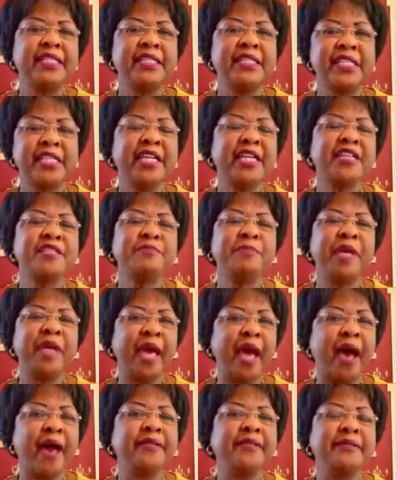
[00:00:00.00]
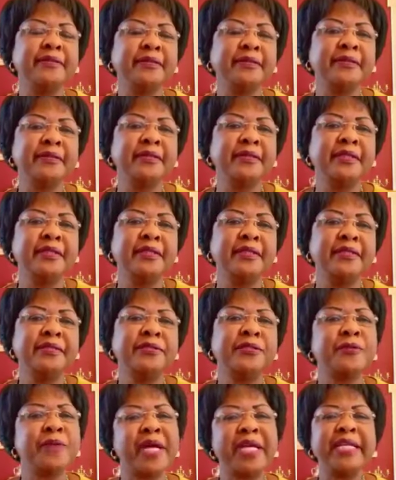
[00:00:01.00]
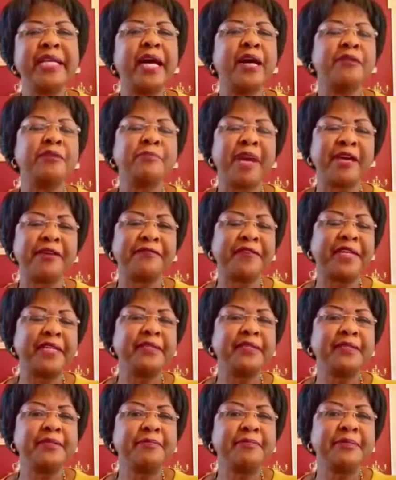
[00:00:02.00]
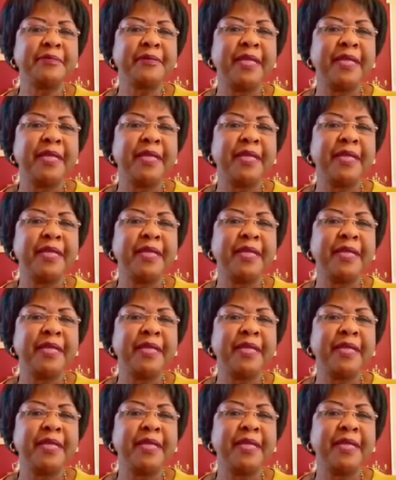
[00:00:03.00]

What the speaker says: tears began to run down my face.